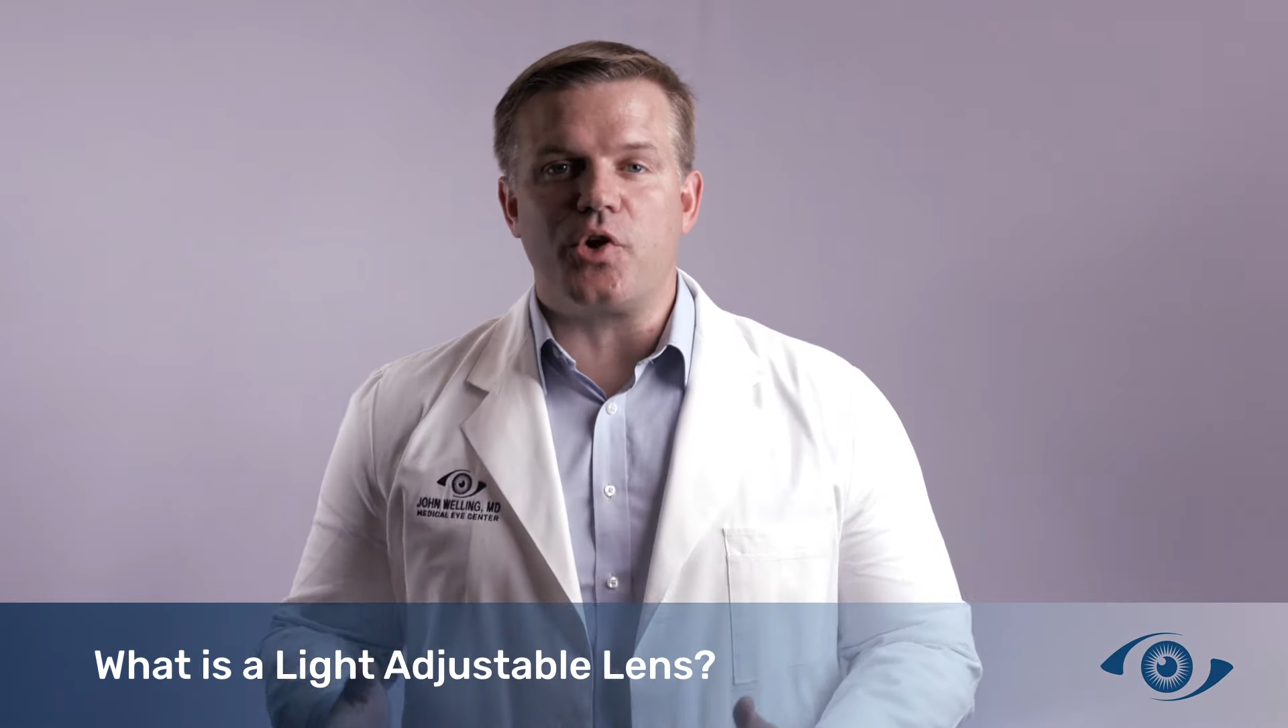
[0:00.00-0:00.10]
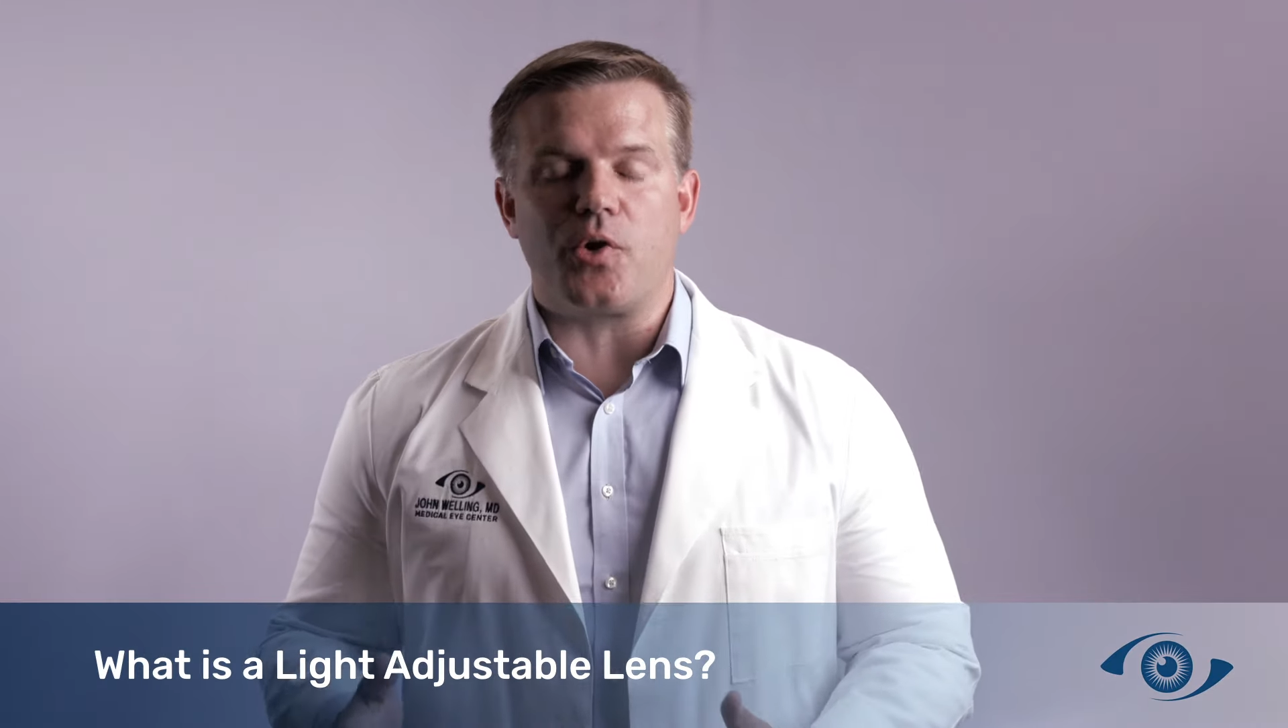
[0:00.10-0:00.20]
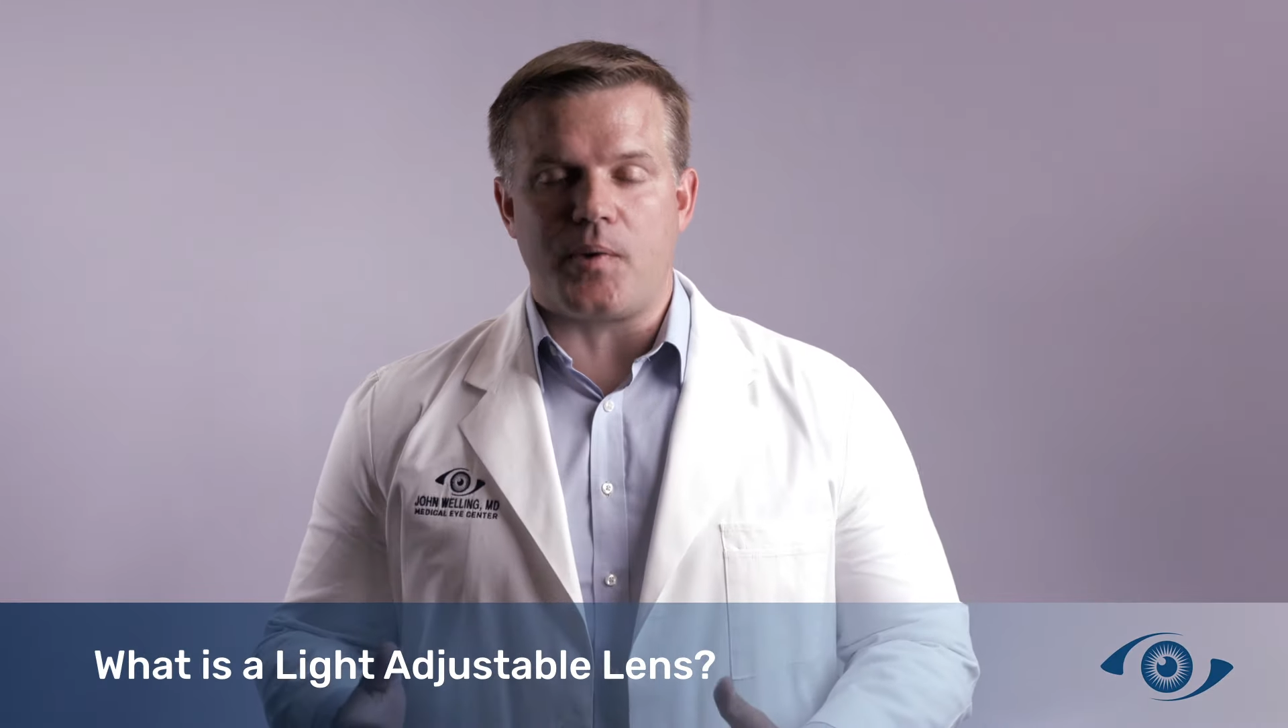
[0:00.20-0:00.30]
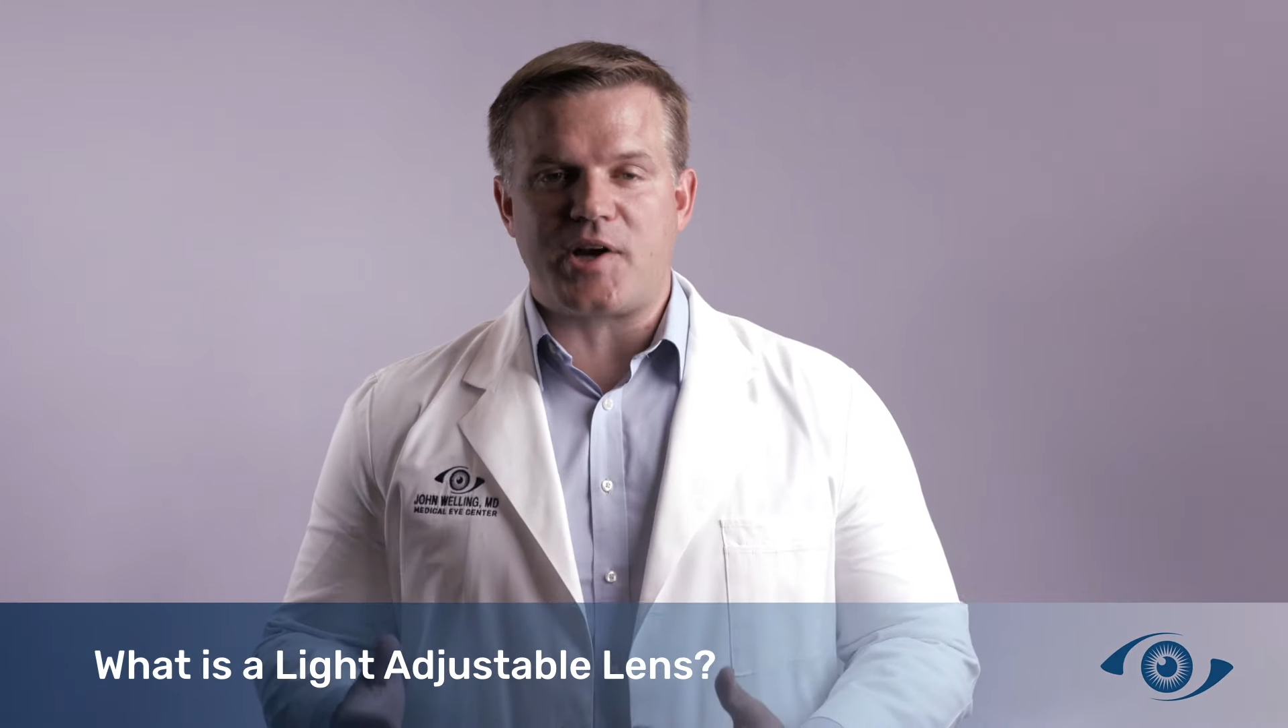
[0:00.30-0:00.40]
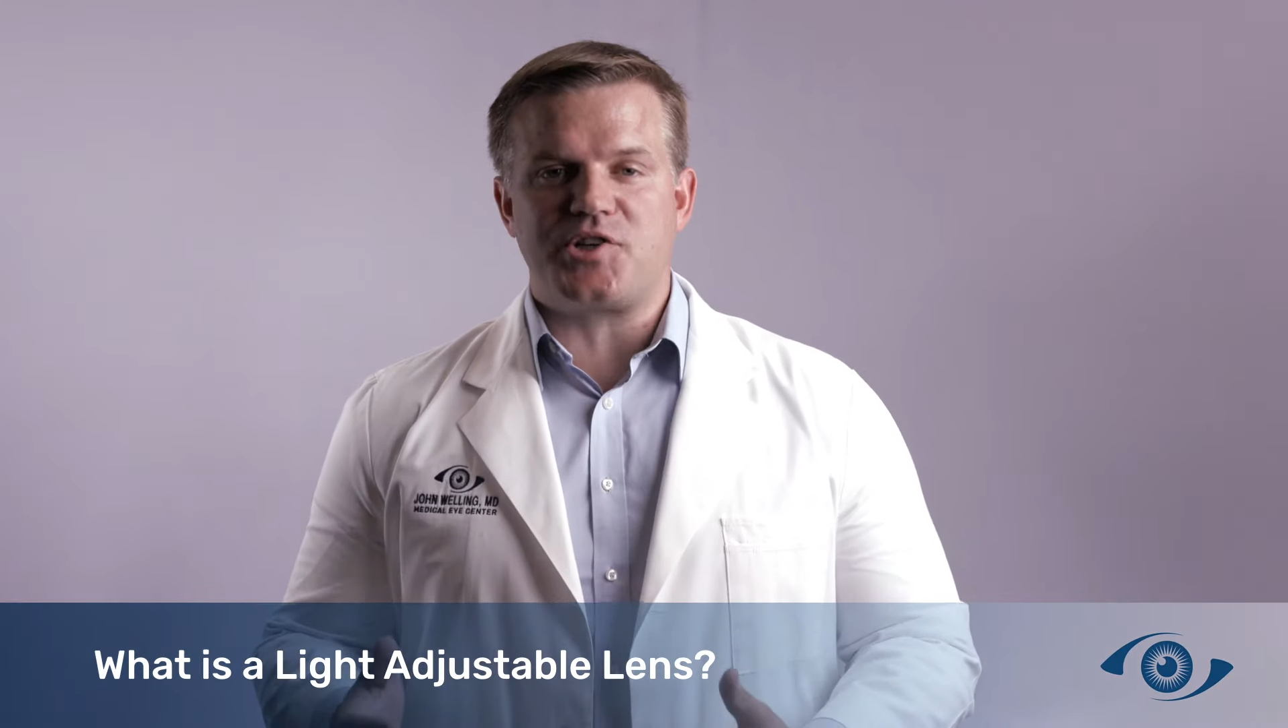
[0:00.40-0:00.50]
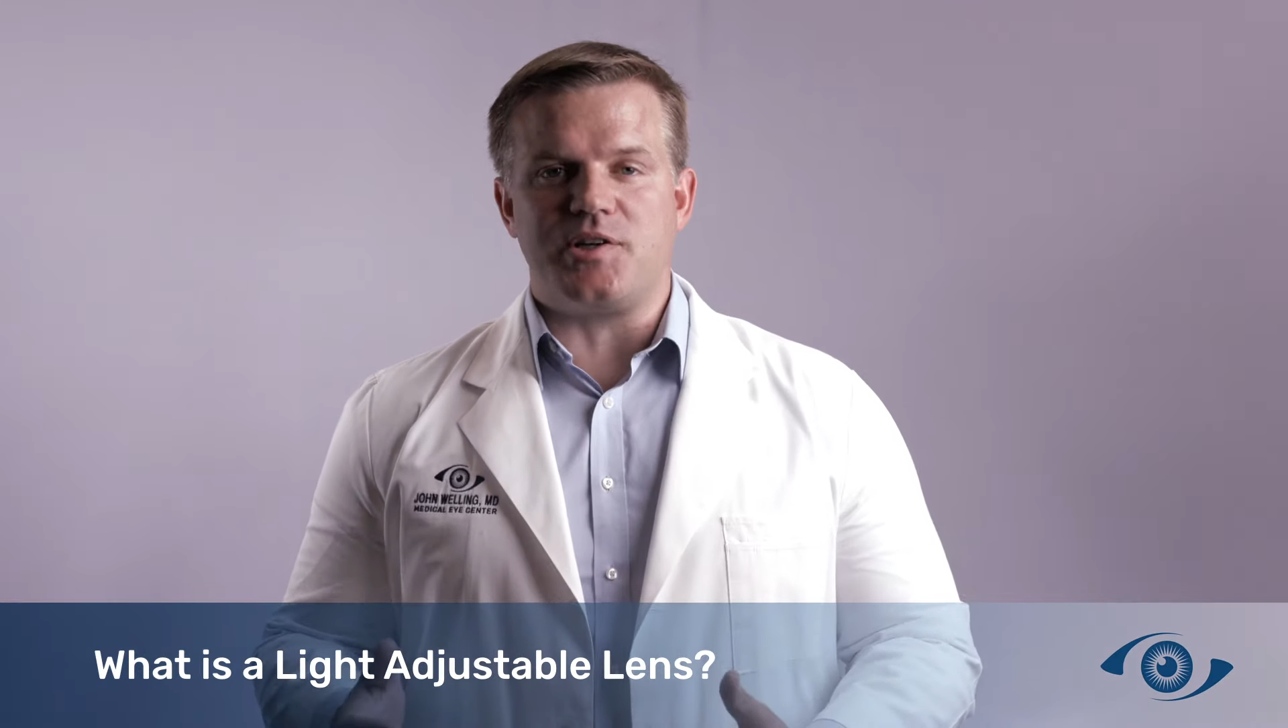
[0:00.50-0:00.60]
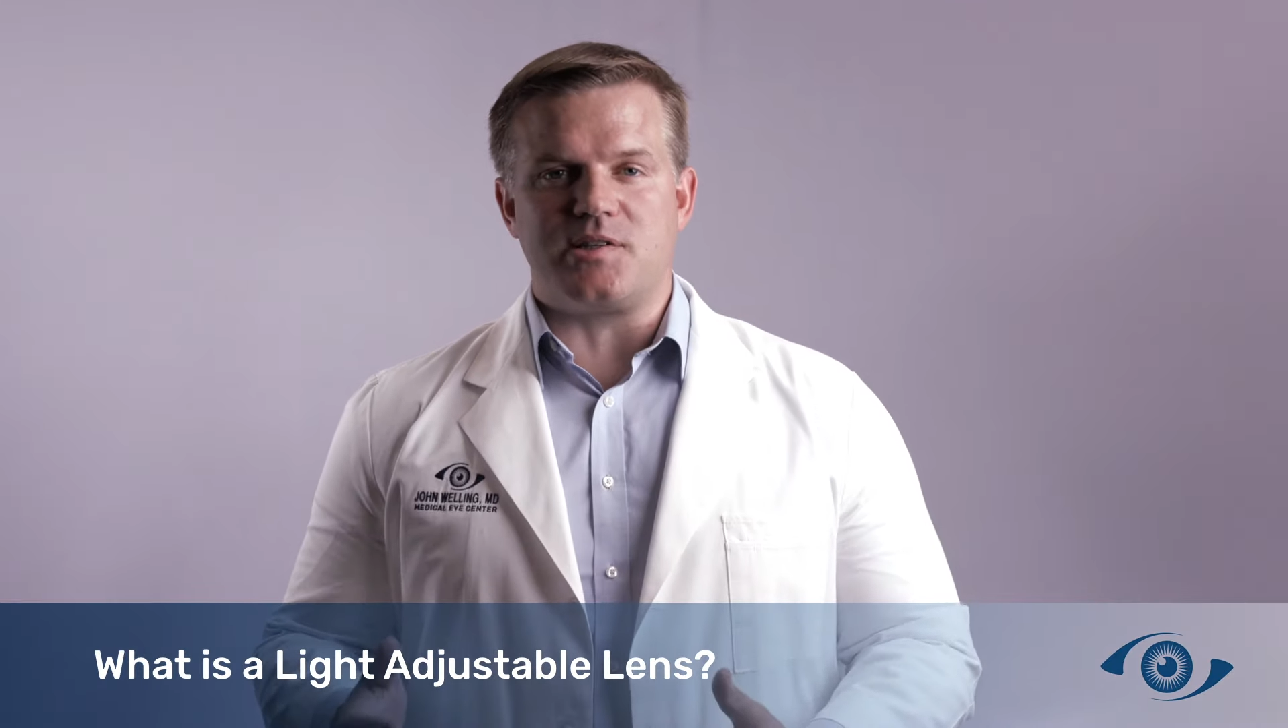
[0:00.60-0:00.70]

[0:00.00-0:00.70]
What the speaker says: correction